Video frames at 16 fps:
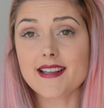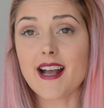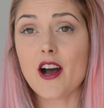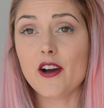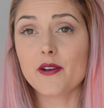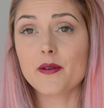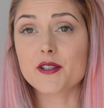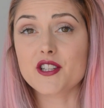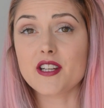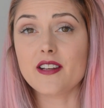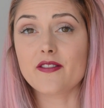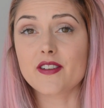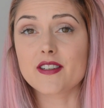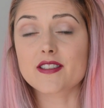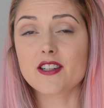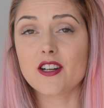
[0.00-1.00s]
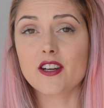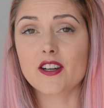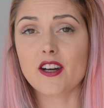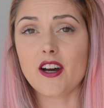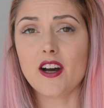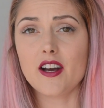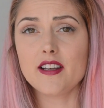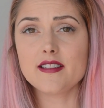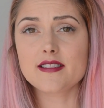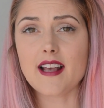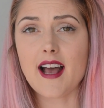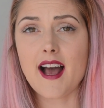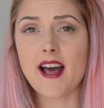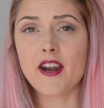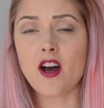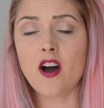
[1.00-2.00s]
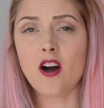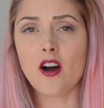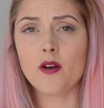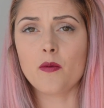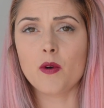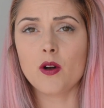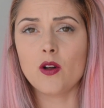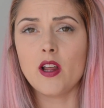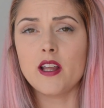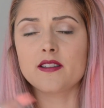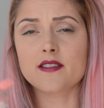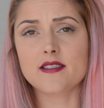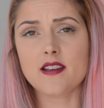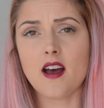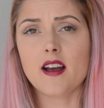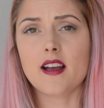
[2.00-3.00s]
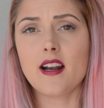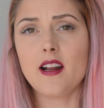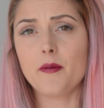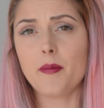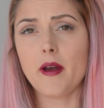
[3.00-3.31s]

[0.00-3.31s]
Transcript: how you achieve this look, guys, and I will insert a clip